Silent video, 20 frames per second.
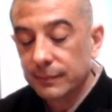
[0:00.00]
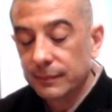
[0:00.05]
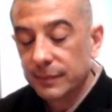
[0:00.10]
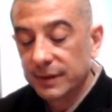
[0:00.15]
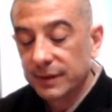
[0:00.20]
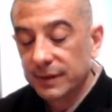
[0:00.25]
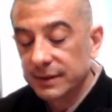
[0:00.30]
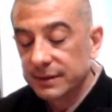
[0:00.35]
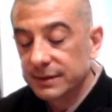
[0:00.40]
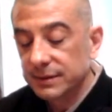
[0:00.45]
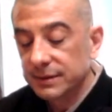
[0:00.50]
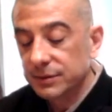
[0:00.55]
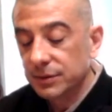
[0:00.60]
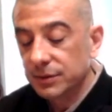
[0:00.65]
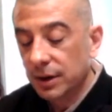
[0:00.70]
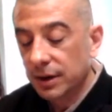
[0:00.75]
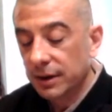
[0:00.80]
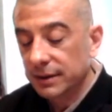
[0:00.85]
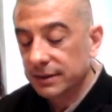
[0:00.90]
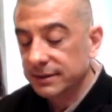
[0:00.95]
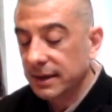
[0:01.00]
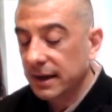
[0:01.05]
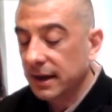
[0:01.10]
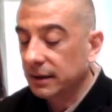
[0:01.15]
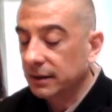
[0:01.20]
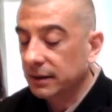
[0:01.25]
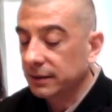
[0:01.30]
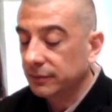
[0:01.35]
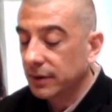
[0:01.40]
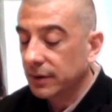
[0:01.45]
But this is not
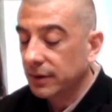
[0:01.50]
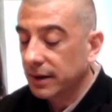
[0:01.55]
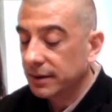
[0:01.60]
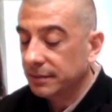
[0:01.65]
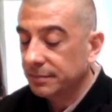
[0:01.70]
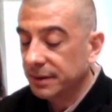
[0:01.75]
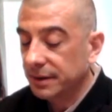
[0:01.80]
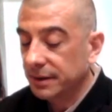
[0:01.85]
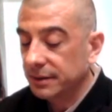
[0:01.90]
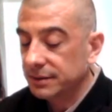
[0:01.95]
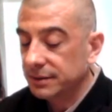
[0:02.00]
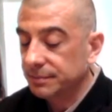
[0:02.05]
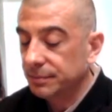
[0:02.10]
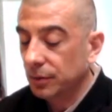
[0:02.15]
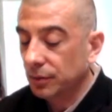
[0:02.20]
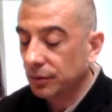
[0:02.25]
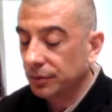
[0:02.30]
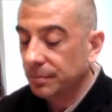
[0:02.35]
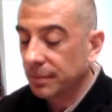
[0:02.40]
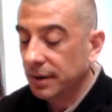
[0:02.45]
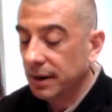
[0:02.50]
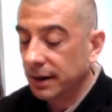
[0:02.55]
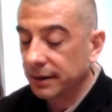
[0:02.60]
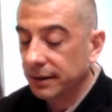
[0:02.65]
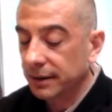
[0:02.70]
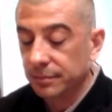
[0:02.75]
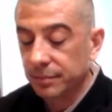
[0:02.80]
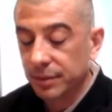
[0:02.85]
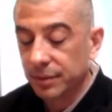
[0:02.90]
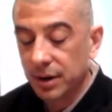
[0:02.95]
exactly right, because both mind
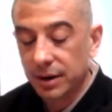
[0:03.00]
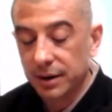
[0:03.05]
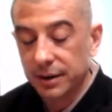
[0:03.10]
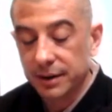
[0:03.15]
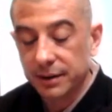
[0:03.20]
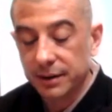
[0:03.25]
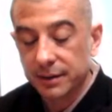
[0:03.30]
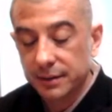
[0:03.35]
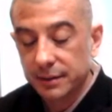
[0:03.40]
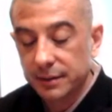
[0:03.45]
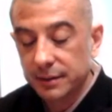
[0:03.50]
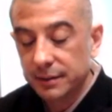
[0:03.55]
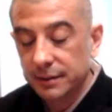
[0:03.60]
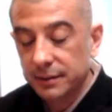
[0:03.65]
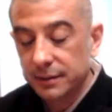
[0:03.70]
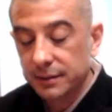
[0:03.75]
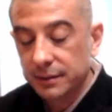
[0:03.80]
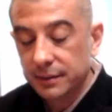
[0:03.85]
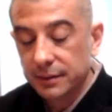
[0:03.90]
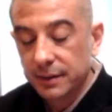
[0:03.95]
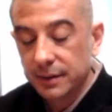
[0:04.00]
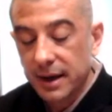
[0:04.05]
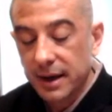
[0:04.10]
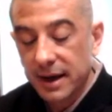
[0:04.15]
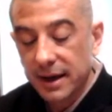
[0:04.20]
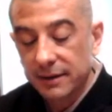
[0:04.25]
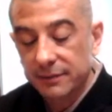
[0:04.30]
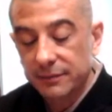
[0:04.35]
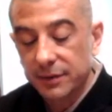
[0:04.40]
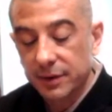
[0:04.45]
and body
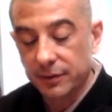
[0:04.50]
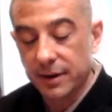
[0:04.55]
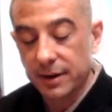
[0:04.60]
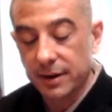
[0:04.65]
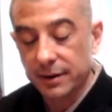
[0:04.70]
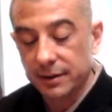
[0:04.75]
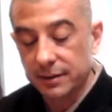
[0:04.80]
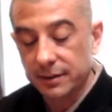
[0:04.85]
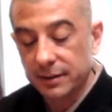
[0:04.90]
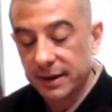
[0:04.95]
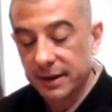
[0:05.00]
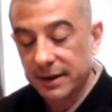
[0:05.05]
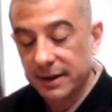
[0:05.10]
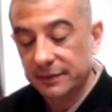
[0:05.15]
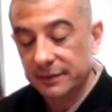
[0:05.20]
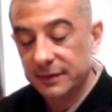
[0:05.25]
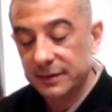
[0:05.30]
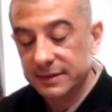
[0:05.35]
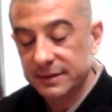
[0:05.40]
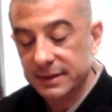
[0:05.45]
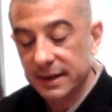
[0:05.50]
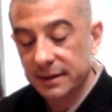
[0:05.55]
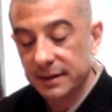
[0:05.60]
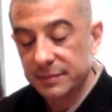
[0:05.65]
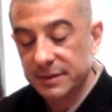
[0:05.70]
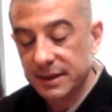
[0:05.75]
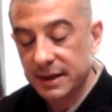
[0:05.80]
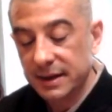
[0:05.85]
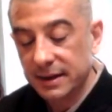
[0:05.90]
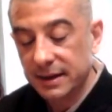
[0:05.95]
have their end, and at the same
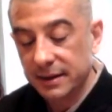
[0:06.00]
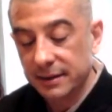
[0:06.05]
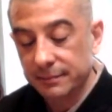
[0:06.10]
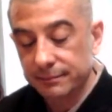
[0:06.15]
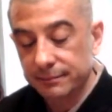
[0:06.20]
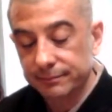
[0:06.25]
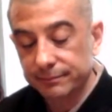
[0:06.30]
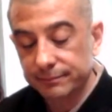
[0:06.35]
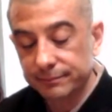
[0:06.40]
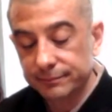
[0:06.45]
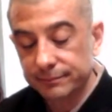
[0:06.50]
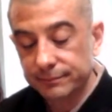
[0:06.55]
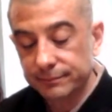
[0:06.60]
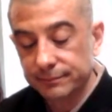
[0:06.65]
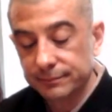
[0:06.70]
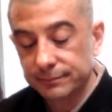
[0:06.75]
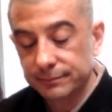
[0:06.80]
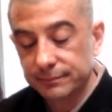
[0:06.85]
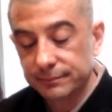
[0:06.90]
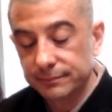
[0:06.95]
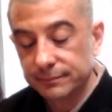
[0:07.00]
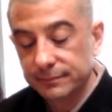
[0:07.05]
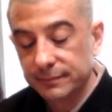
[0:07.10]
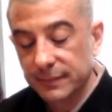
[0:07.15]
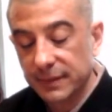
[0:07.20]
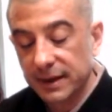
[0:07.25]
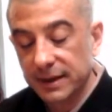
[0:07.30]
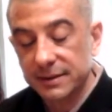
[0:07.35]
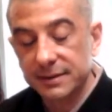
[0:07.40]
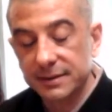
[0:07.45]
time,
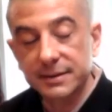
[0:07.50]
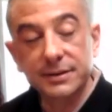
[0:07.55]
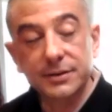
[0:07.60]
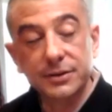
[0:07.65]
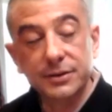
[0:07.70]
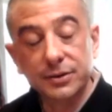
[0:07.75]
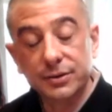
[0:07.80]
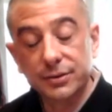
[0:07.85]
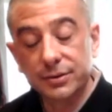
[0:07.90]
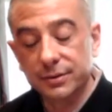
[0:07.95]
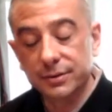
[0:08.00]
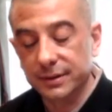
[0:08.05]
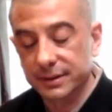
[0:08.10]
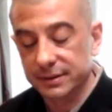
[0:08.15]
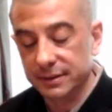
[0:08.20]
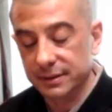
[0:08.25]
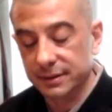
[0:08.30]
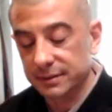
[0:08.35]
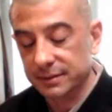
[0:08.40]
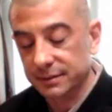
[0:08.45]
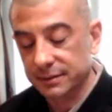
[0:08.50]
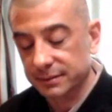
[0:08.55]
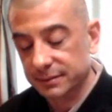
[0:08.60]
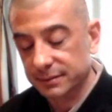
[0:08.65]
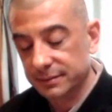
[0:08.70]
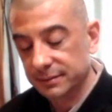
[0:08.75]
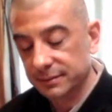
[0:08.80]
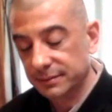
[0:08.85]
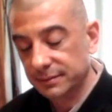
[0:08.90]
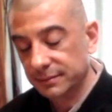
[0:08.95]
it is eternal existence.